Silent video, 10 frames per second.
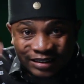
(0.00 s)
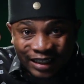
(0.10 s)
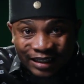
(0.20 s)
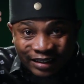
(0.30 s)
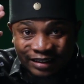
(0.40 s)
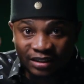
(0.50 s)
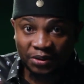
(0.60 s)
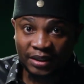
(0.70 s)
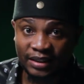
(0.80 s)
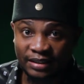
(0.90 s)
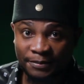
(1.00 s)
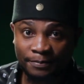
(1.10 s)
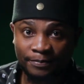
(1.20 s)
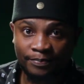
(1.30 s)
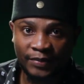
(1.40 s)
telling this to kids.
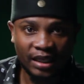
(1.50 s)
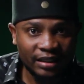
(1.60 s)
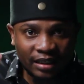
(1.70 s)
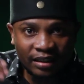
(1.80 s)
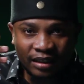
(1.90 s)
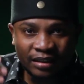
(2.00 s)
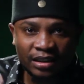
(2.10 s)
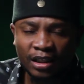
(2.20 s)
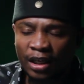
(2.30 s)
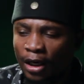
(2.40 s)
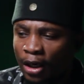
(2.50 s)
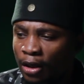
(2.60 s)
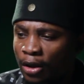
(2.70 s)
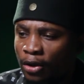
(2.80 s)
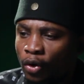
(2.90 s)
They're telling kids,
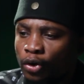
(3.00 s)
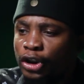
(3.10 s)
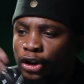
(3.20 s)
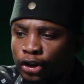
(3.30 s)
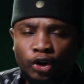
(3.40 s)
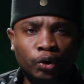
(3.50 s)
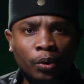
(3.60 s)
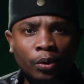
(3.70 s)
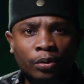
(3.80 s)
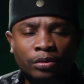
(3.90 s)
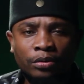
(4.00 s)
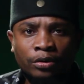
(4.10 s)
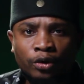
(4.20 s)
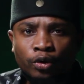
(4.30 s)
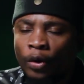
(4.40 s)
don't endure.
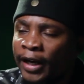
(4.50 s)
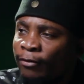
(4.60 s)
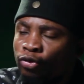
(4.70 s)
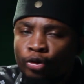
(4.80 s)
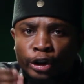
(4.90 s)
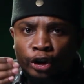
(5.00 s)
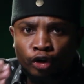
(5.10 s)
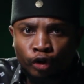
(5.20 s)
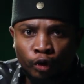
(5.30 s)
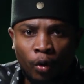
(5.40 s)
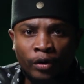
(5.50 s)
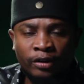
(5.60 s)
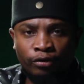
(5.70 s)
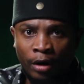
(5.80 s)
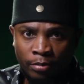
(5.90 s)
You don't have to endure
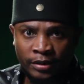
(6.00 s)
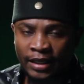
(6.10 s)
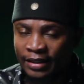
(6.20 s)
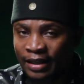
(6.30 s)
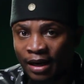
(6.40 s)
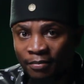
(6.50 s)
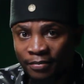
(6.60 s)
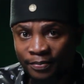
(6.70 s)
the troubles that come.